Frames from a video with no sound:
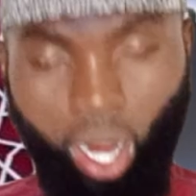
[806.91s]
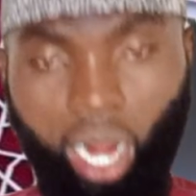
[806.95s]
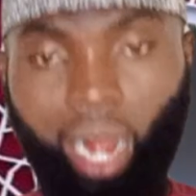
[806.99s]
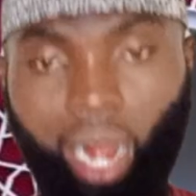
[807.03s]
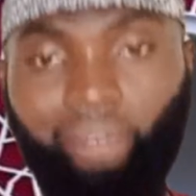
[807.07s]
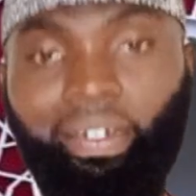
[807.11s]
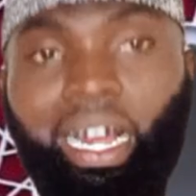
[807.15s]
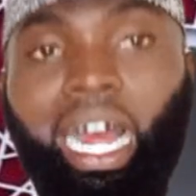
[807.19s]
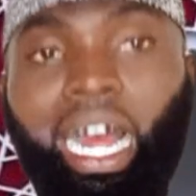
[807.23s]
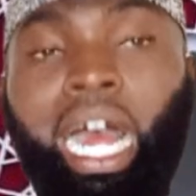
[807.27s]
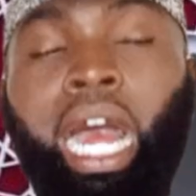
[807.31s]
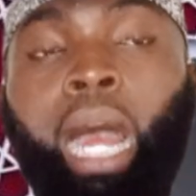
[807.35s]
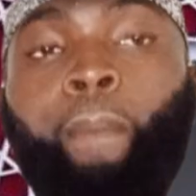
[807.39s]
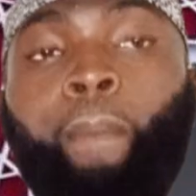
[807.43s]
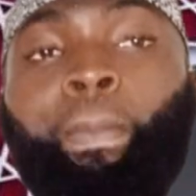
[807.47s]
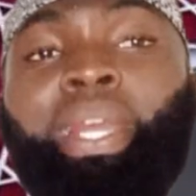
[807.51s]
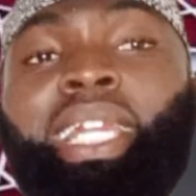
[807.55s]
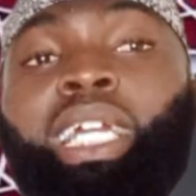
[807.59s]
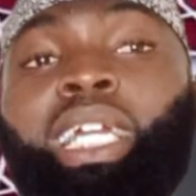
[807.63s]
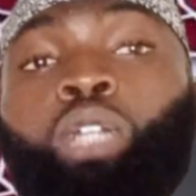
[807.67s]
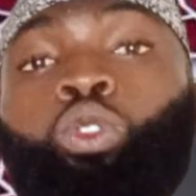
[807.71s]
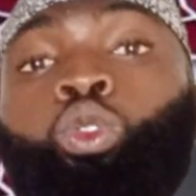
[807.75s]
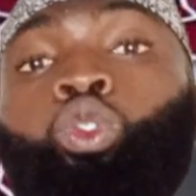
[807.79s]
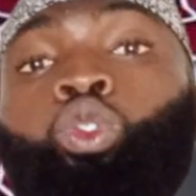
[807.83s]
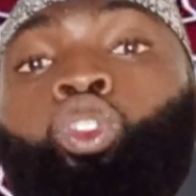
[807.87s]
We have
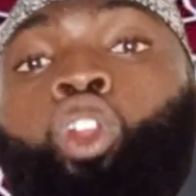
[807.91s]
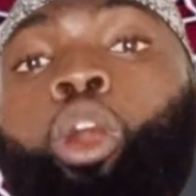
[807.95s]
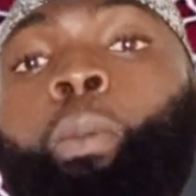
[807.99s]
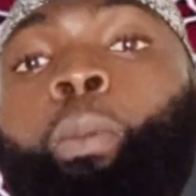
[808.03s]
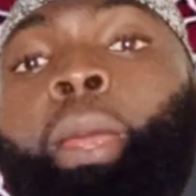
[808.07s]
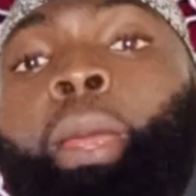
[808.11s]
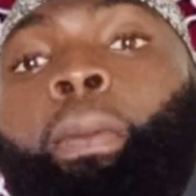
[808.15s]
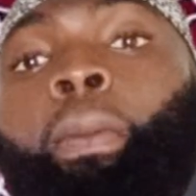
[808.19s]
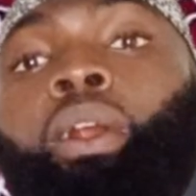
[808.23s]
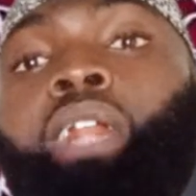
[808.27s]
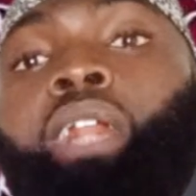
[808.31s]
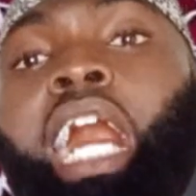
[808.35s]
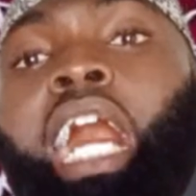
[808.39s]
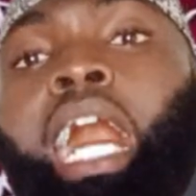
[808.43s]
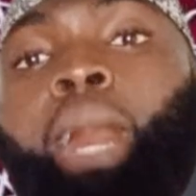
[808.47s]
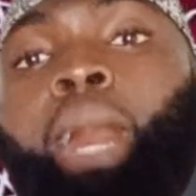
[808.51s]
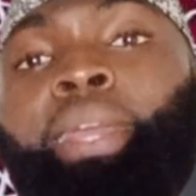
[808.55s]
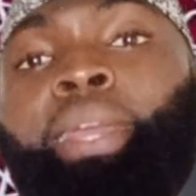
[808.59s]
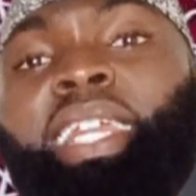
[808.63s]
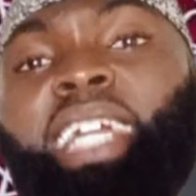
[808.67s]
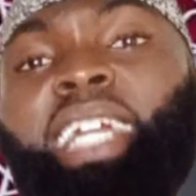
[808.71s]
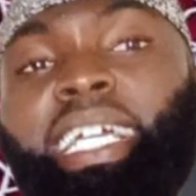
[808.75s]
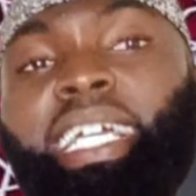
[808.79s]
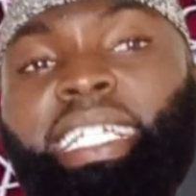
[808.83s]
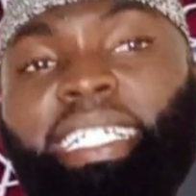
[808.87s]
Amina to tabiban.
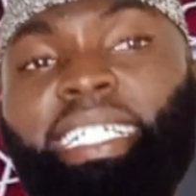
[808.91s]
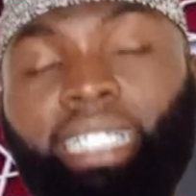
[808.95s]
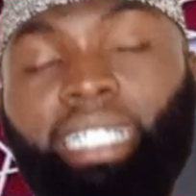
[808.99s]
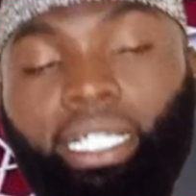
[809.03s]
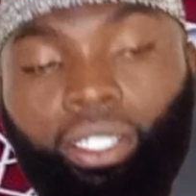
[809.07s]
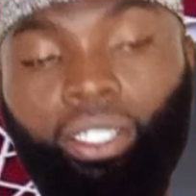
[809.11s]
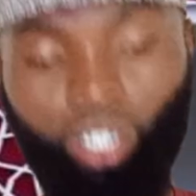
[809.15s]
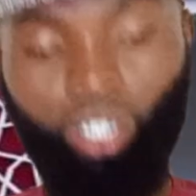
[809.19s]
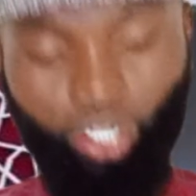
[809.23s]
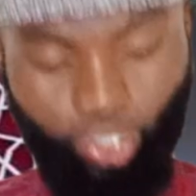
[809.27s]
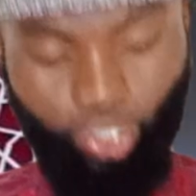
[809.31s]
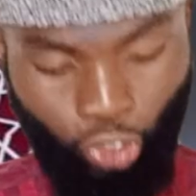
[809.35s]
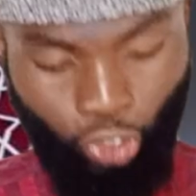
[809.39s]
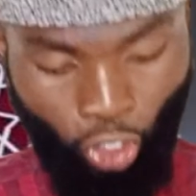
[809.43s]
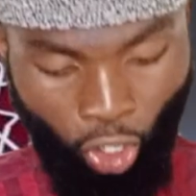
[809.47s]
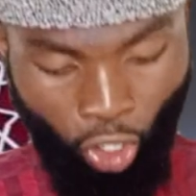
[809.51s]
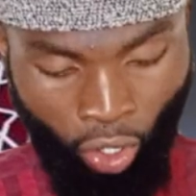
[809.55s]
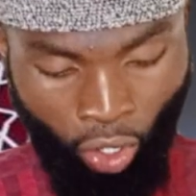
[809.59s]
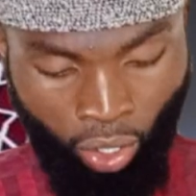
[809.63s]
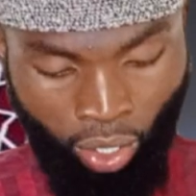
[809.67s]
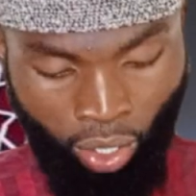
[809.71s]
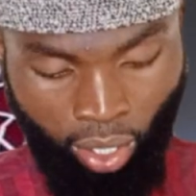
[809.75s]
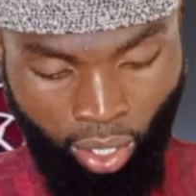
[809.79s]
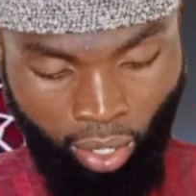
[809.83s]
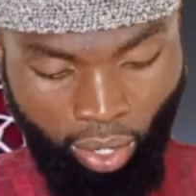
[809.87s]
Amina is a
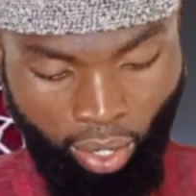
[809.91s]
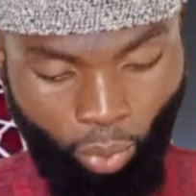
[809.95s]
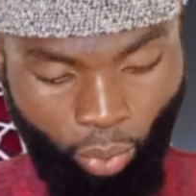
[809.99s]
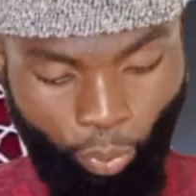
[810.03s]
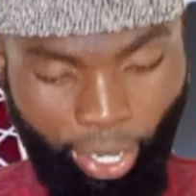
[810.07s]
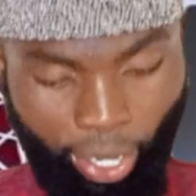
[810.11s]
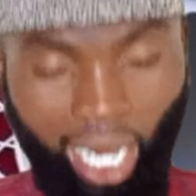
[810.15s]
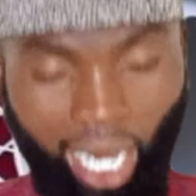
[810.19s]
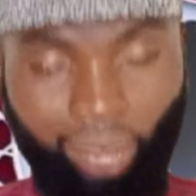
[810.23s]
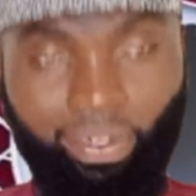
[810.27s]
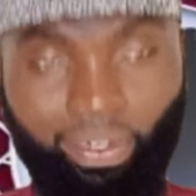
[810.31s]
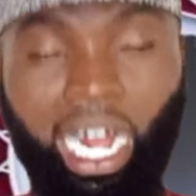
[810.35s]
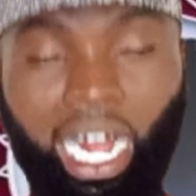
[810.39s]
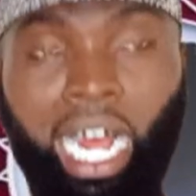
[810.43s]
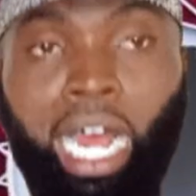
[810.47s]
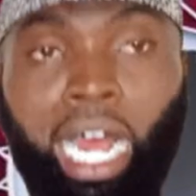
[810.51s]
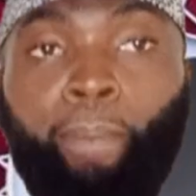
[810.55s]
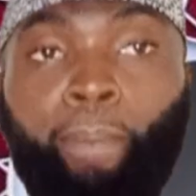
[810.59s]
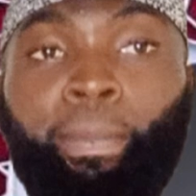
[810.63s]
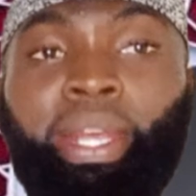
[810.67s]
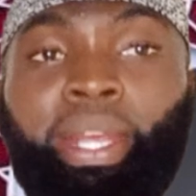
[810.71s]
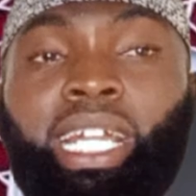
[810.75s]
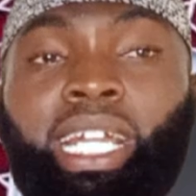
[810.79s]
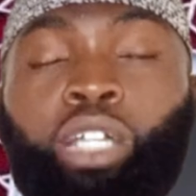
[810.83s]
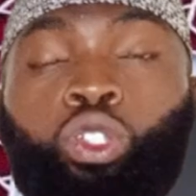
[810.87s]
doctor. We have
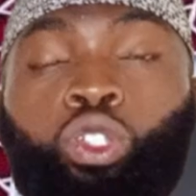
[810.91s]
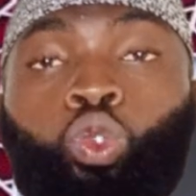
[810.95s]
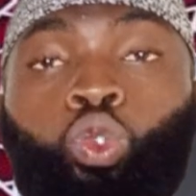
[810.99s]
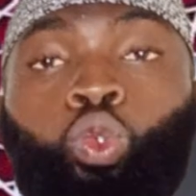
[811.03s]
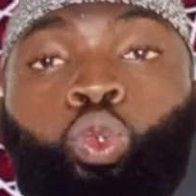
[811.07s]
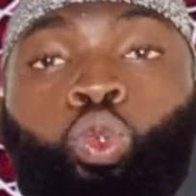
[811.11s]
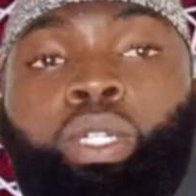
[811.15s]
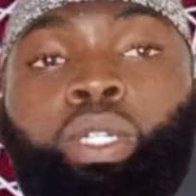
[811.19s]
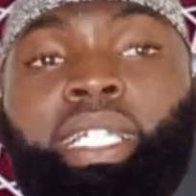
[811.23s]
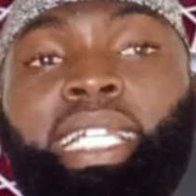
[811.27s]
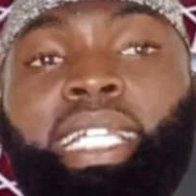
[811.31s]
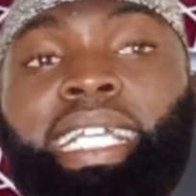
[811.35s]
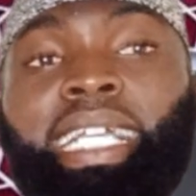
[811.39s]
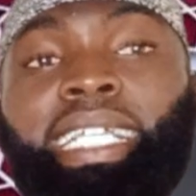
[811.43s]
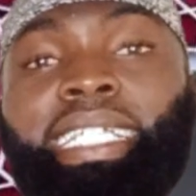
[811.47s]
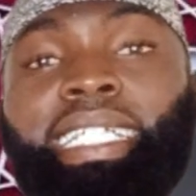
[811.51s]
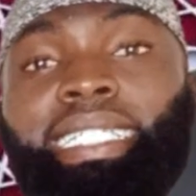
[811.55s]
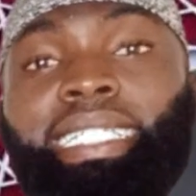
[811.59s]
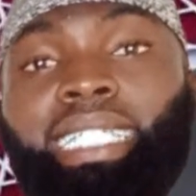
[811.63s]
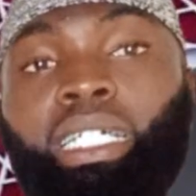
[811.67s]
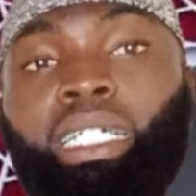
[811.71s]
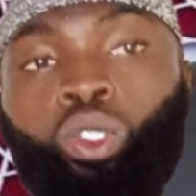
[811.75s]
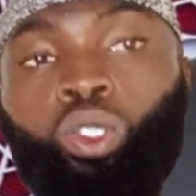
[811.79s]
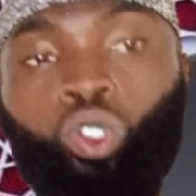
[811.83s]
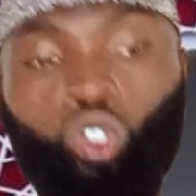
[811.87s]
Amina to
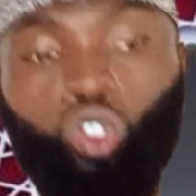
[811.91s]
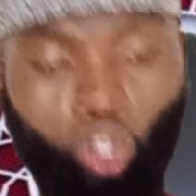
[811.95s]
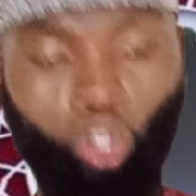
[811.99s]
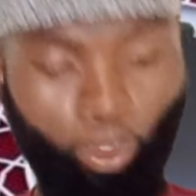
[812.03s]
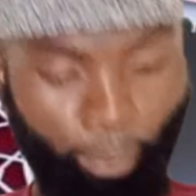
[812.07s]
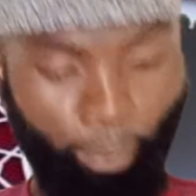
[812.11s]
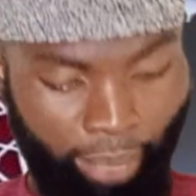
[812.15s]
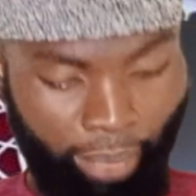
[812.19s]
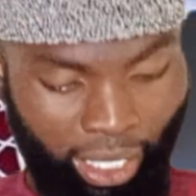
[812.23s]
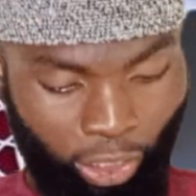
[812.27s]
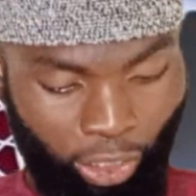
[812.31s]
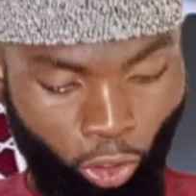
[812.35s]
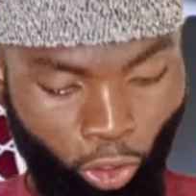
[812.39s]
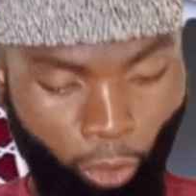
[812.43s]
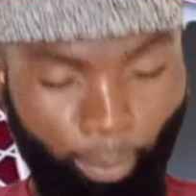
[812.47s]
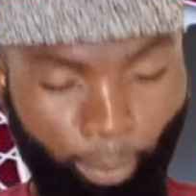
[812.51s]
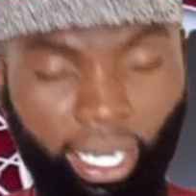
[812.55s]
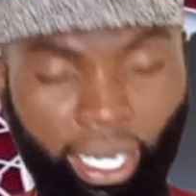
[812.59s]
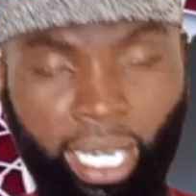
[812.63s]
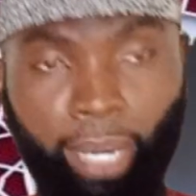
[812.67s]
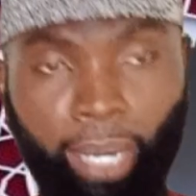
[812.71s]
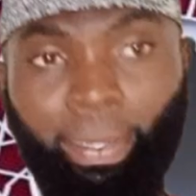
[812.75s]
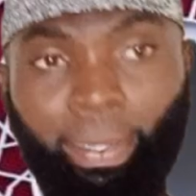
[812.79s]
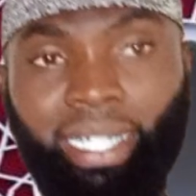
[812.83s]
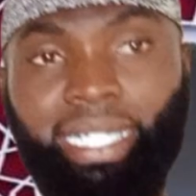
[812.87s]
laysa
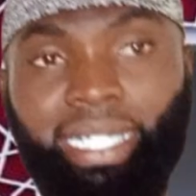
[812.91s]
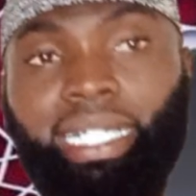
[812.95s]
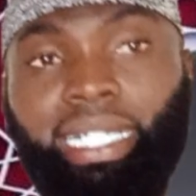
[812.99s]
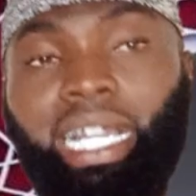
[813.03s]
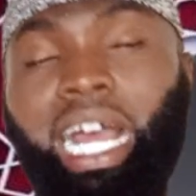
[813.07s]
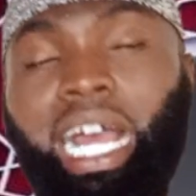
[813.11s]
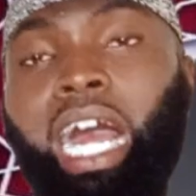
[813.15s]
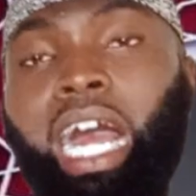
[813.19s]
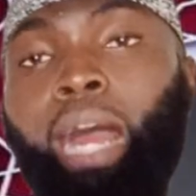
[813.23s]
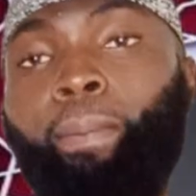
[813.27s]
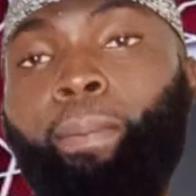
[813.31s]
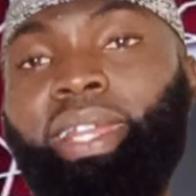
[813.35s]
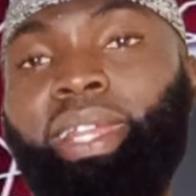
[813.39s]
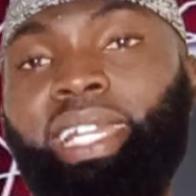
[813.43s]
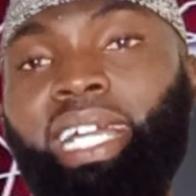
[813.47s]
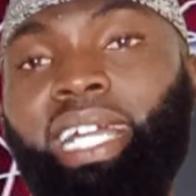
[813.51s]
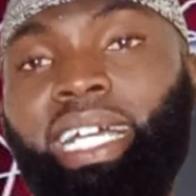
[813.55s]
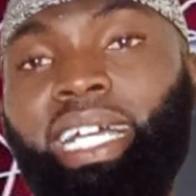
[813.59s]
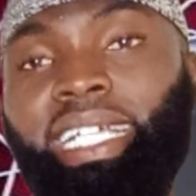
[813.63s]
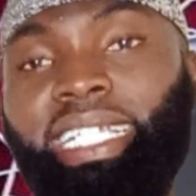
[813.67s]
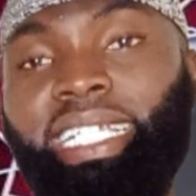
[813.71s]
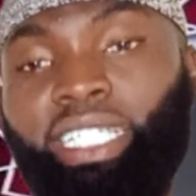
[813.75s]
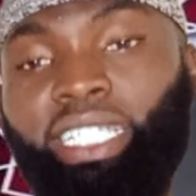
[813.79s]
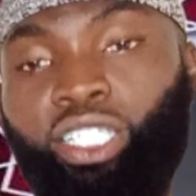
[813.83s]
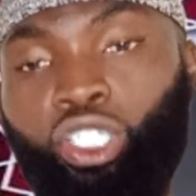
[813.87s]
tabibatin.
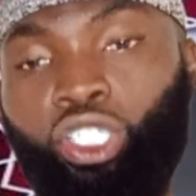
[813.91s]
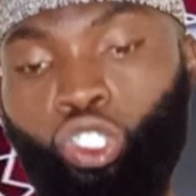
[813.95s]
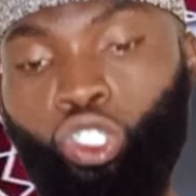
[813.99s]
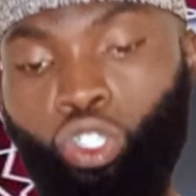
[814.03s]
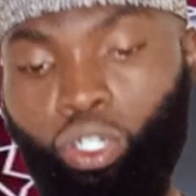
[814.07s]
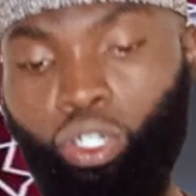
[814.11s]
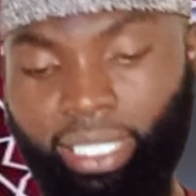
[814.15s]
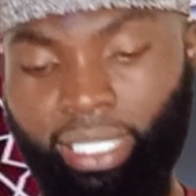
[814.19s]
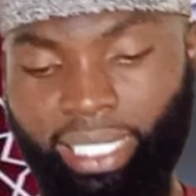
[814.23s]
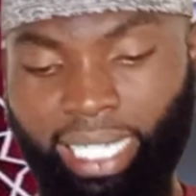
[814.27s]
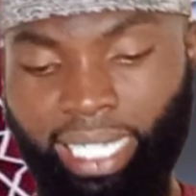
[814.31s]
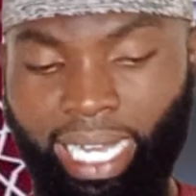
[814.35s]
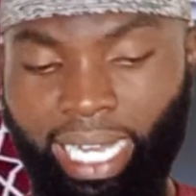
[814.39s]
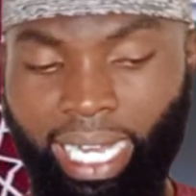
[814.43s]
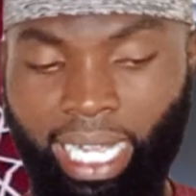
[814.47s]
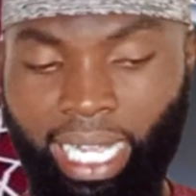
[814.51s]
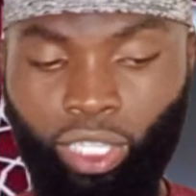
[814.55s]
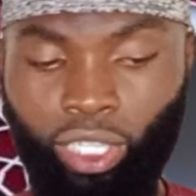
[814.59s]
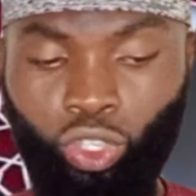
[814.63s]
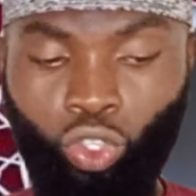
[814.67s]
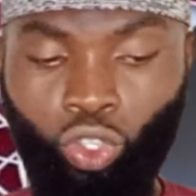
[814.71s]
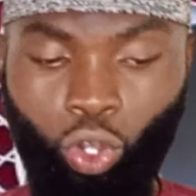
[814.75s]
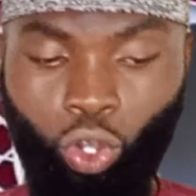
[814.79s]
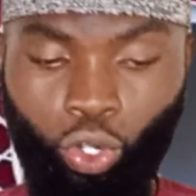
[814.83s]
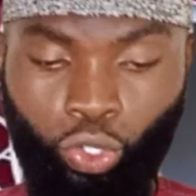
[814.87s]
Amina is not
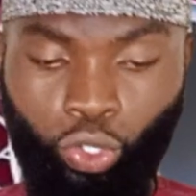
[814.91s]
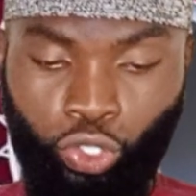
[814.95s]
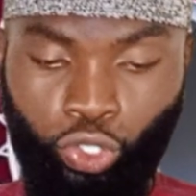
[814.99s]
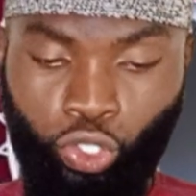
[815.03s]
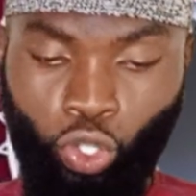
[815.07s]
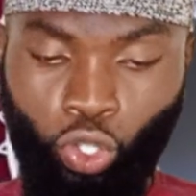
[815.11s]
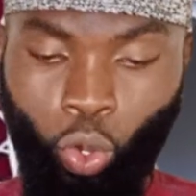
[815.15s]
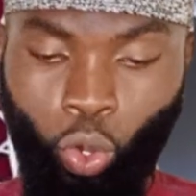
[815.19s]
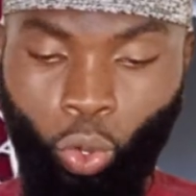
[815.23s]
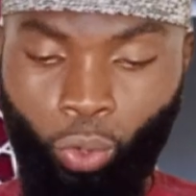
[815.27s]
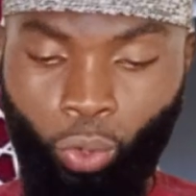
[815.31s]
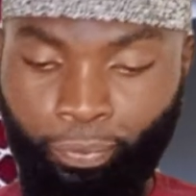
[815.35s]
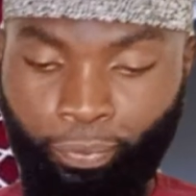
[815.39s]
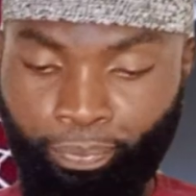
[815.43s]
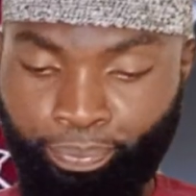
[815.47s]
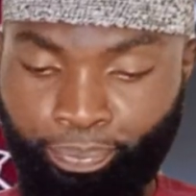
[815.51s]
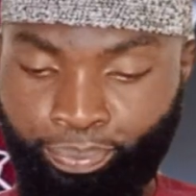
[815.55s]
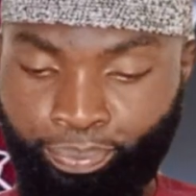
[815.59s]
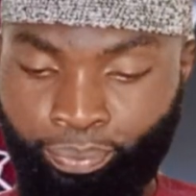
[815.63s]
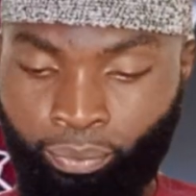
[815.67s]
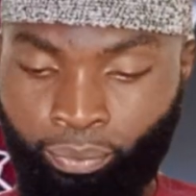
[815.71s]
a doctor.